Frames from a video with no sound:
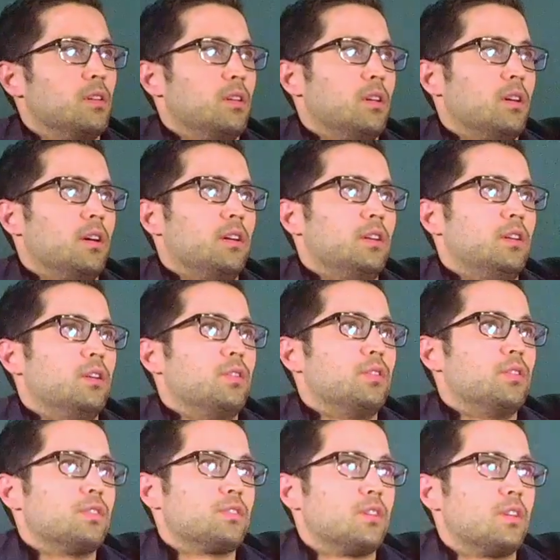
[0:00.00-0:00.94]
Yeah, you know,
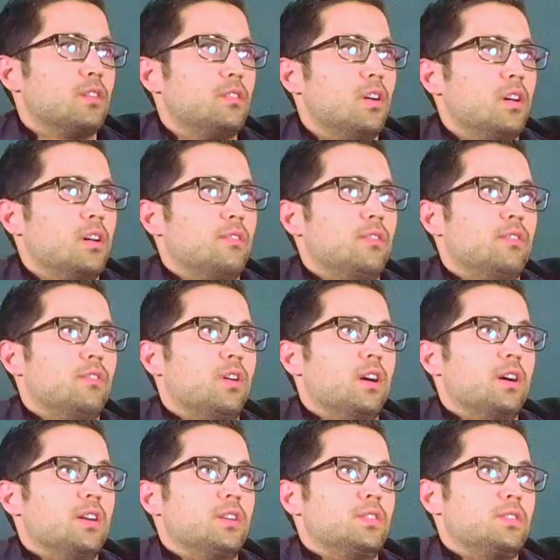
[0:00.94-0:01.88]
there's a ton of
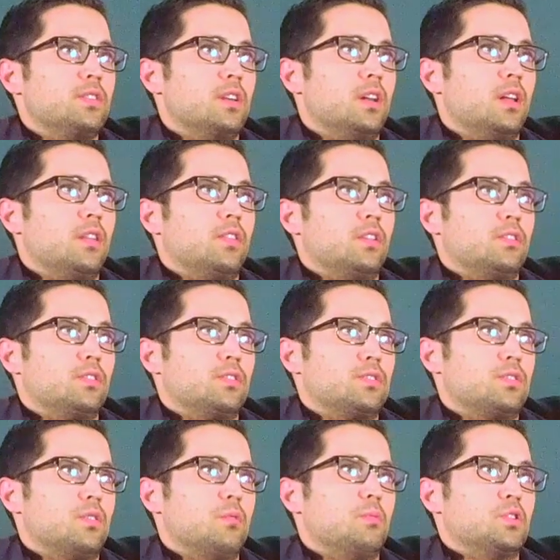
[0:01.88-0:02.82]
advice, and I think
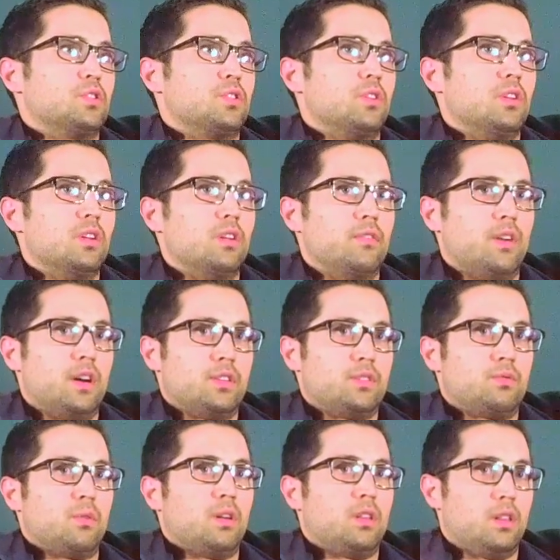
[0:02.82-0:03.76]
there's so much good
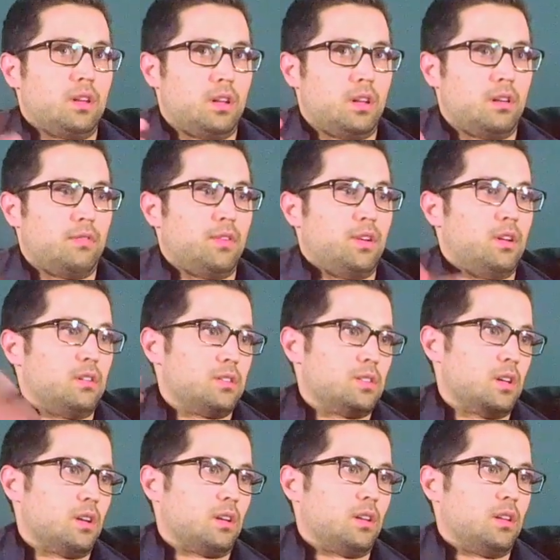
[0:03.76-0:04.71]
advice, right? Like Gary
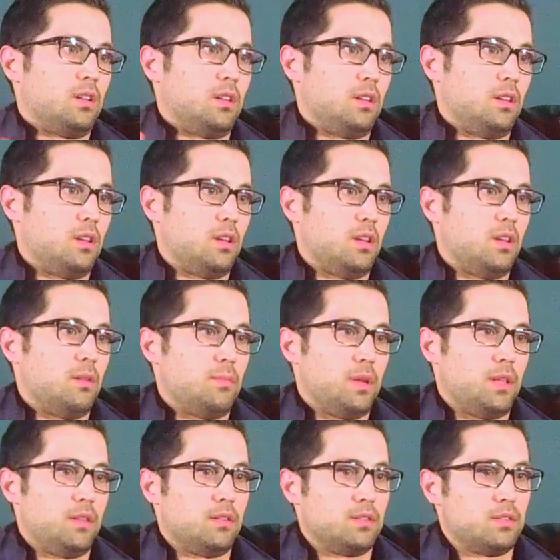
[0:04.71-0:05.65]
Vaynerchuk, and I
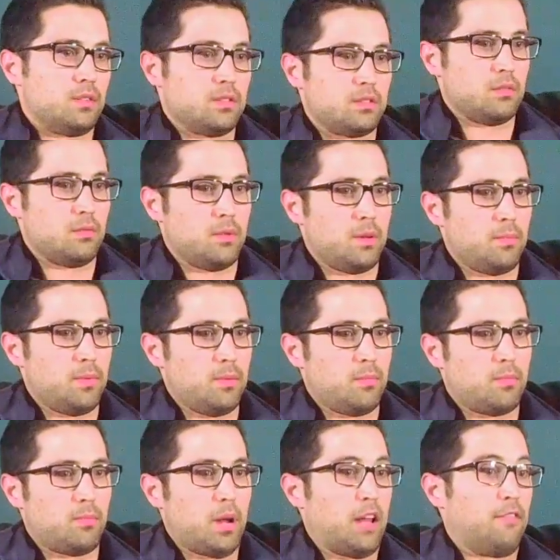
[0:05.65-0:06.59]
mean, there's just so many people,
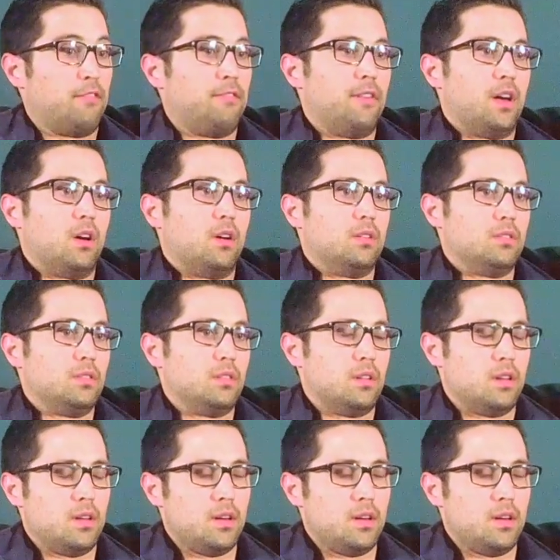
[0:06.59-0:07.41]
Brad Feld.